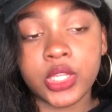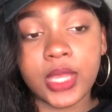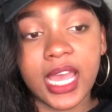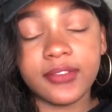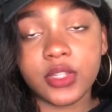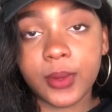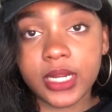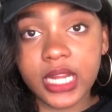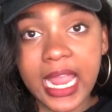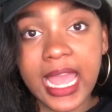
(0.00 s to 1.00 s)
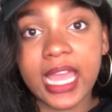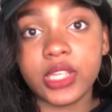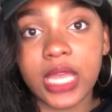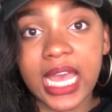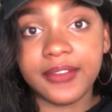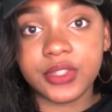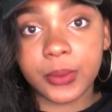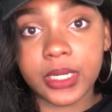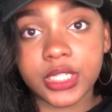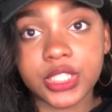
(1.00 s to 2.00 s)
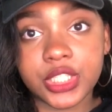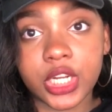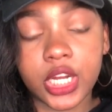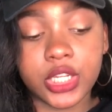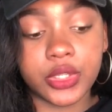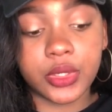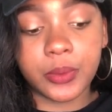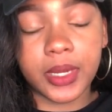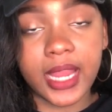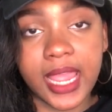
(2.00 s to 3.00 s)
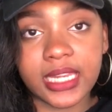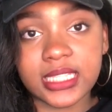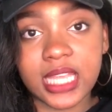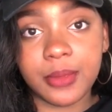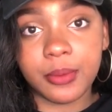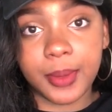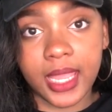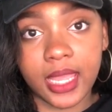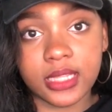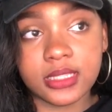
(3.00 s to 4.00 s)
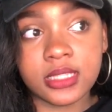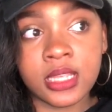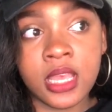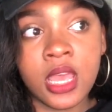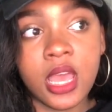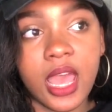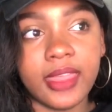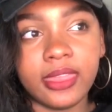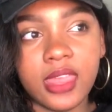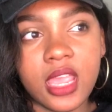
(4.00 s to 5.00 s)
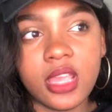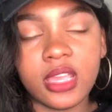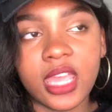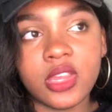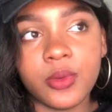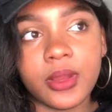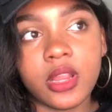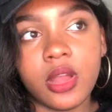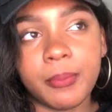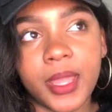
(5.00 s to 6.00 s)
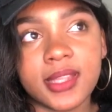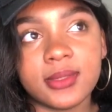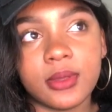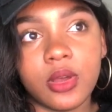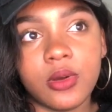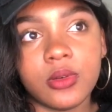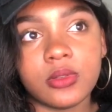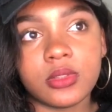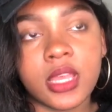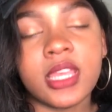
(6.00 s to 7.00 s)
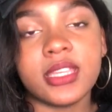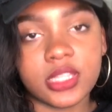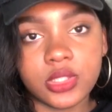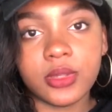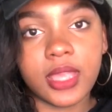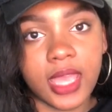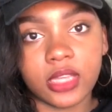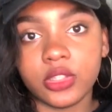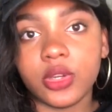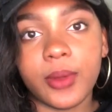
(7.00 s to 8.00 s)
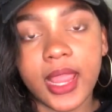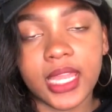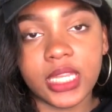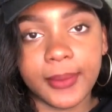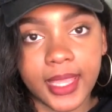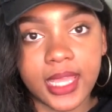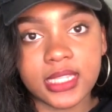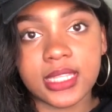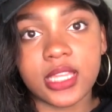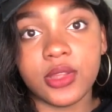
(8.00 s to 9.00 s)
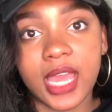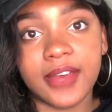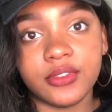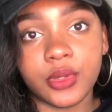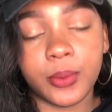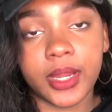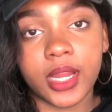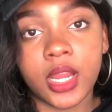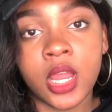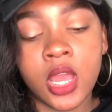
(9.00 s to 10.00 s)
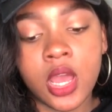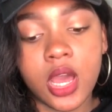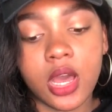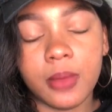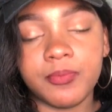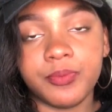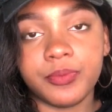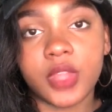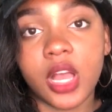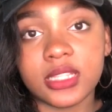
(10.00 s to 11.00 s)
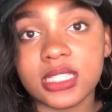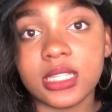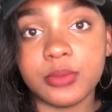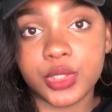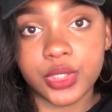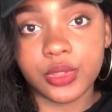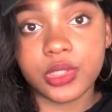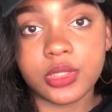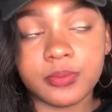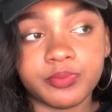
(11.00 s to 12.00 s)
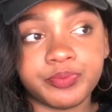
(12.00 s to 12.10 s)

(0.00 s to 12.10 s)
You have to wear your hat. You have to wear your shirt. You can wear any type of pants. I think, can you wear pants with holes? Yes, you can. You can wear any pants and you have to wear non-slip shoes.